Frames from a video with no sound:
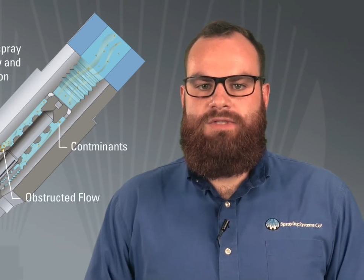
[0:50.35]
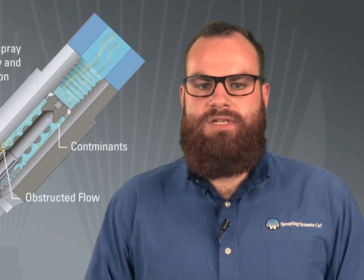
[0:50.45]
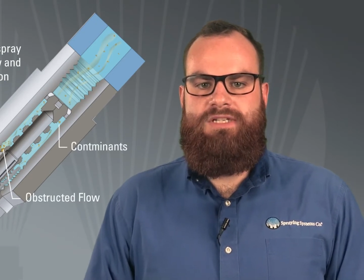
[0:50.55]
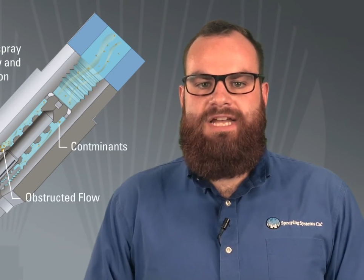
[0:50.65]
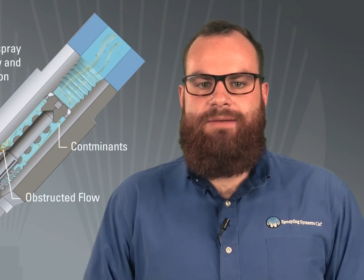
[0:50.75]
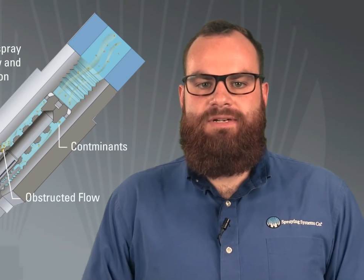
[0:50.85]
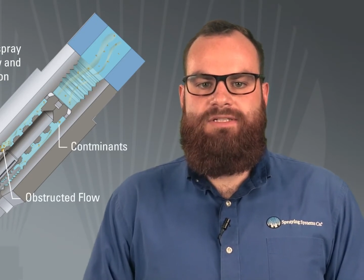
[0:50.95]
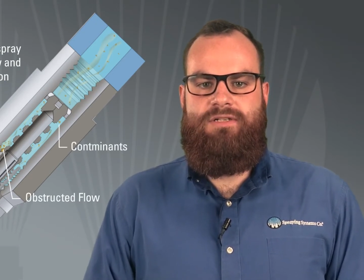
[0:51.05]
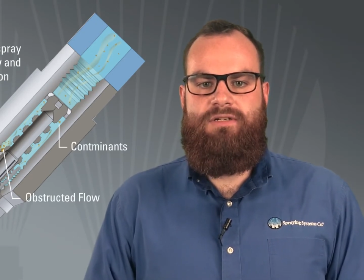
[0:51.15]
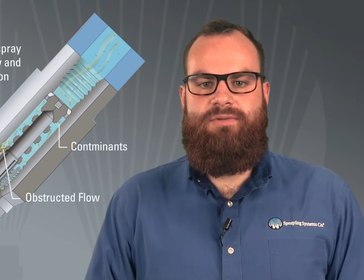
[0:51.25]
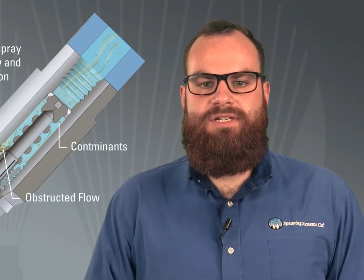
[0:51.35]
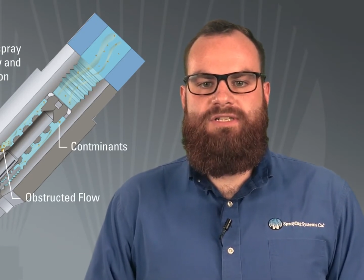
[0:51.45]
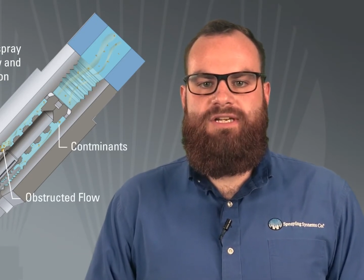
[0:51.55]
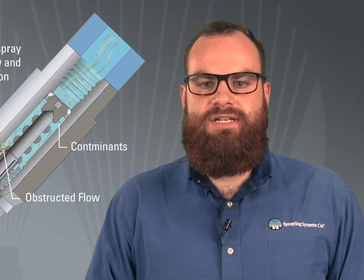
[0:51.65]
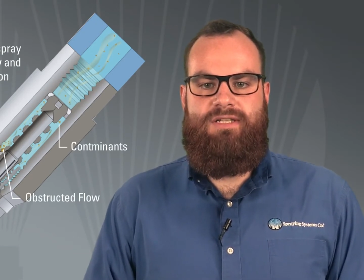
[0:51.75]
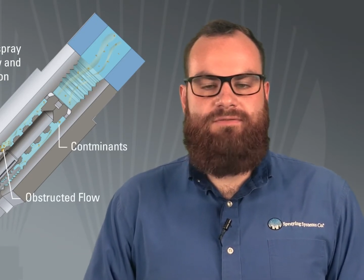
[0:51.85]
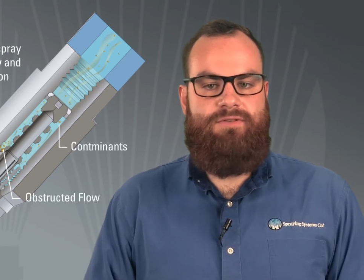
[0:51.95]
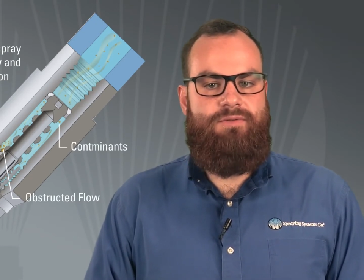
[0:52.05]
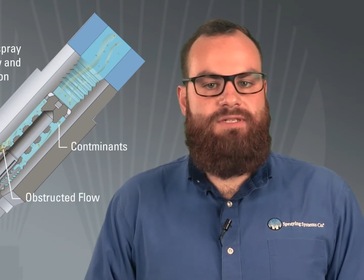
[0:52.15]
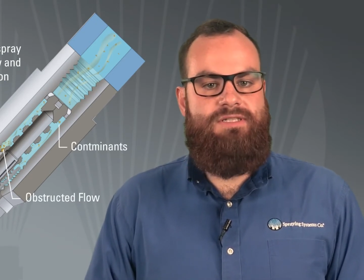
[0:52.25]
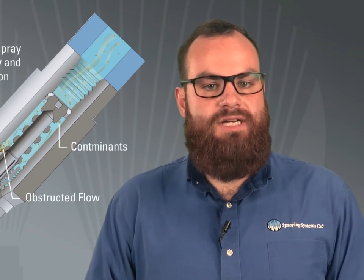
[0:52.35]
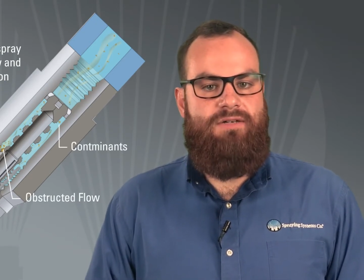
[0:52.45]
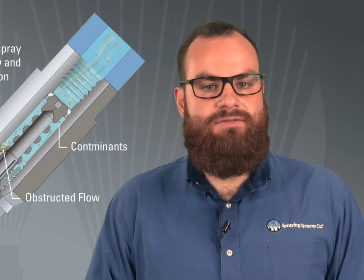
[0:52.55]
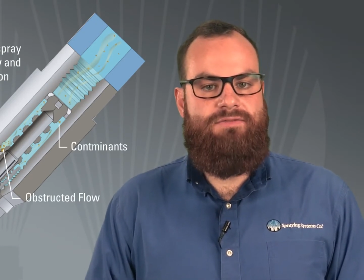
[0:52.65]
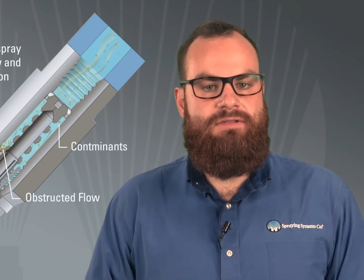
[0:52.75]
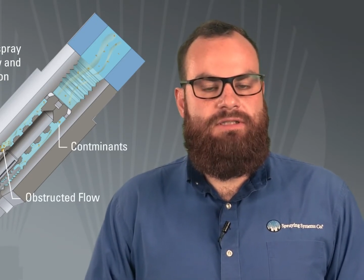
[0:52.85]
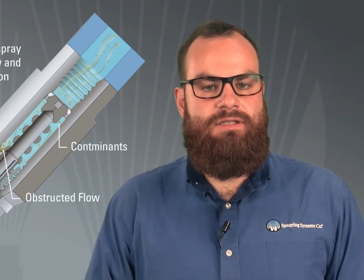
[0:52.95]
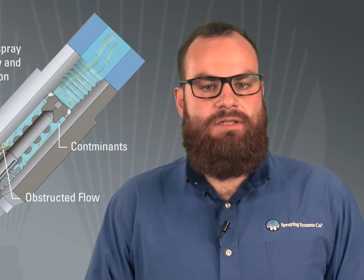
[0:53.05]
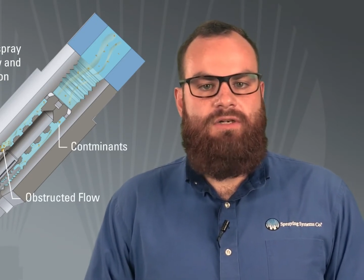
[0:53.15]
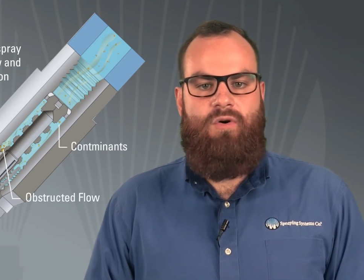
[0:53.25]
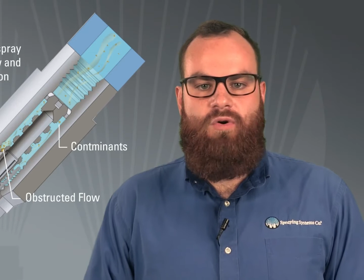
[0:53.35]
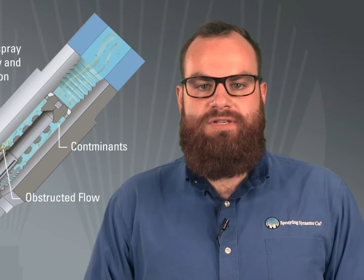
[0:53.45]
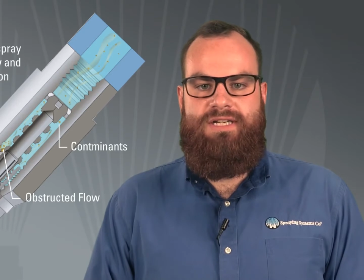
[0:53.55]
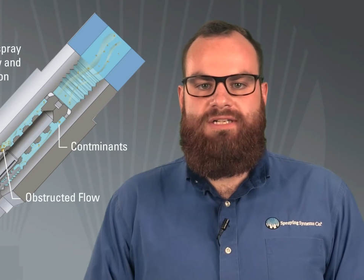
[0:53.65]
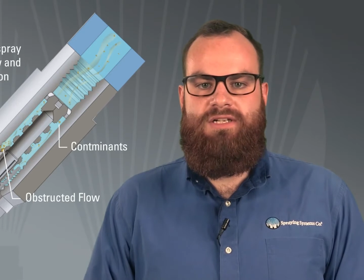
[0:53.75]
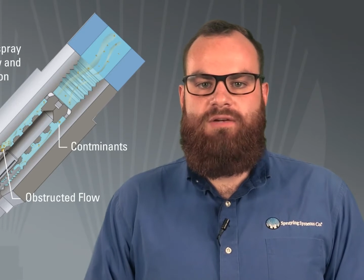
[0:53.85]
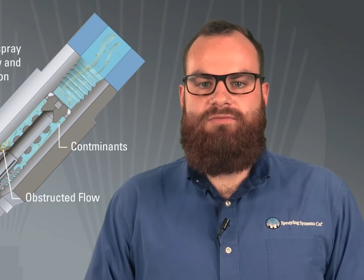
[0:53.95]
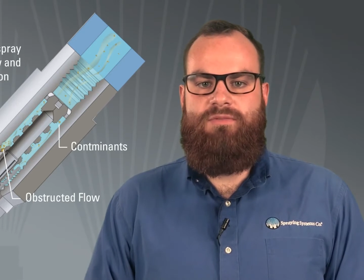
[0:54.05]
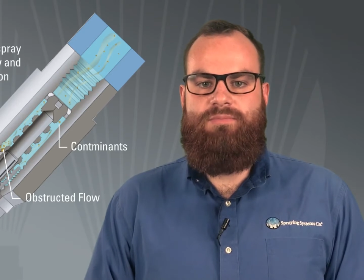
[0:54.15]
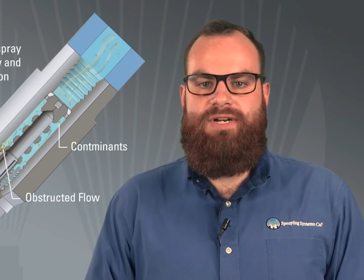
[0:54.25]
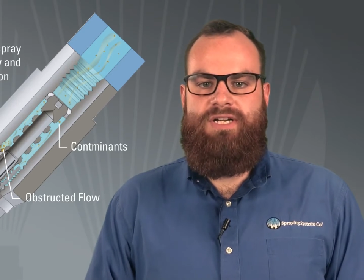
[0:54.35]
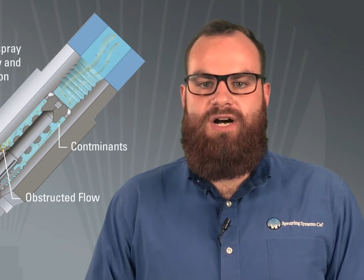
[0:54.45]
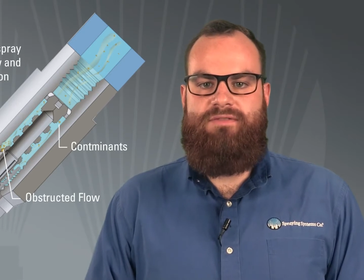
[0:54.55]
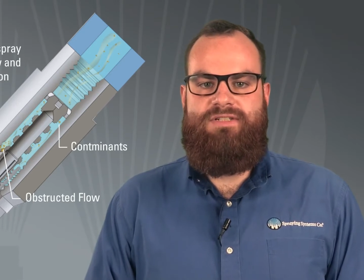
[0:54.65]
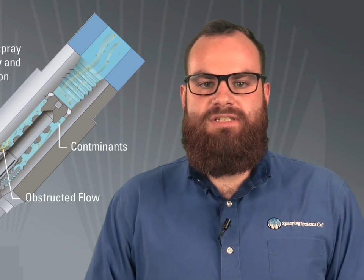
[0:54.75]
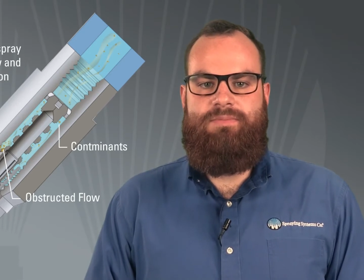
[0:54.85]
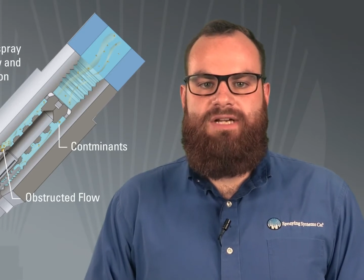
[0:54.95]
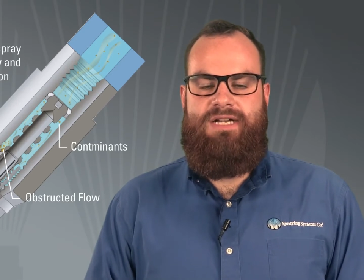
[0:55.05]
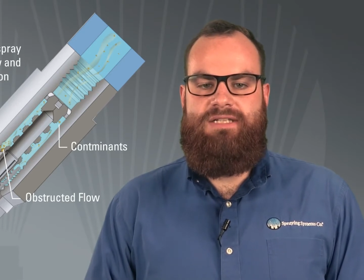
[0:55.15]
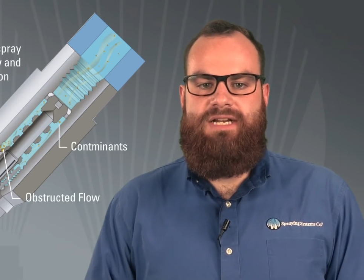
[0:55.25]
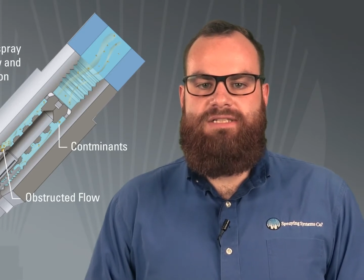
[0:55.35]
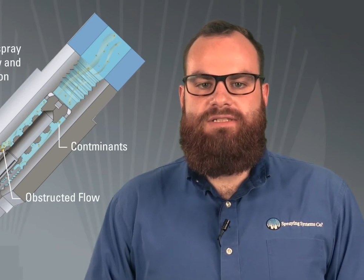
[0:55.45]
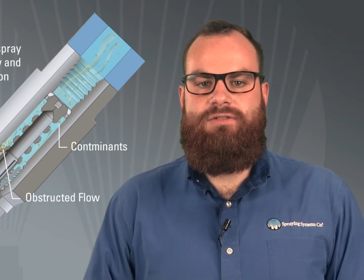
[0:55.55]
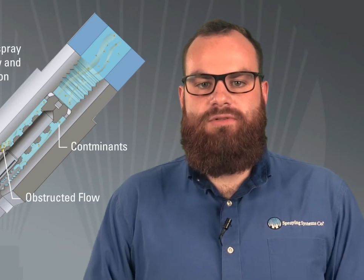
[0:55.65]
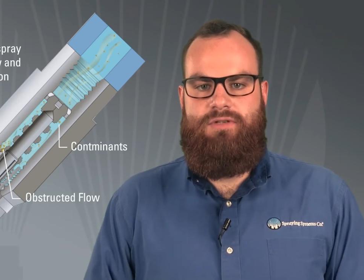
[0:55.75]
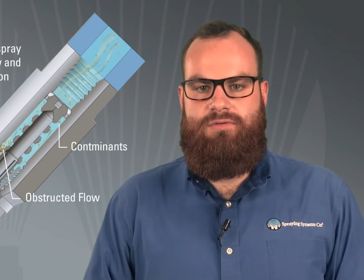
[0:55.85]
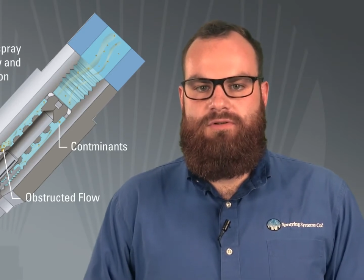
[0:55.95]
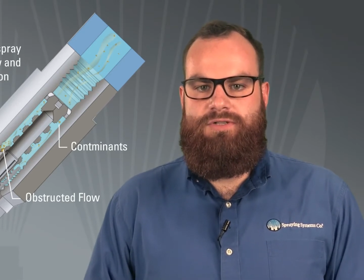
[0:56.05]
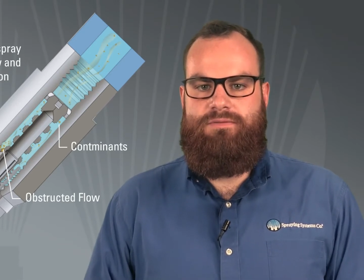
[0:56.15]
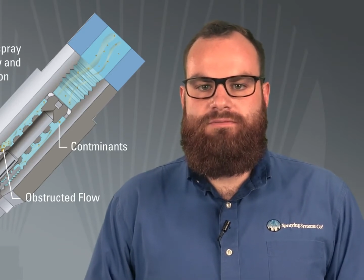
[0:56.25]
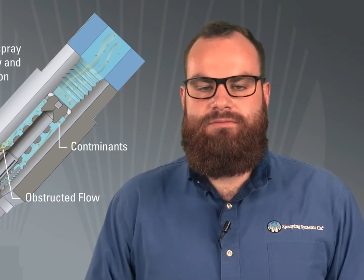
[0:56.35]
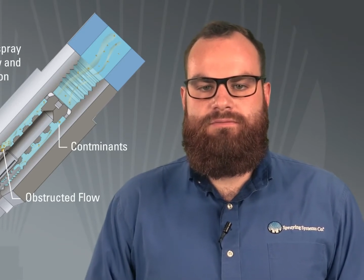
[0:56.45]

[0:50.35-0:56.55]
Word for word: Contaminants could originate in the fluid itself, or they can come from breakoff in supply lines due to corrosion.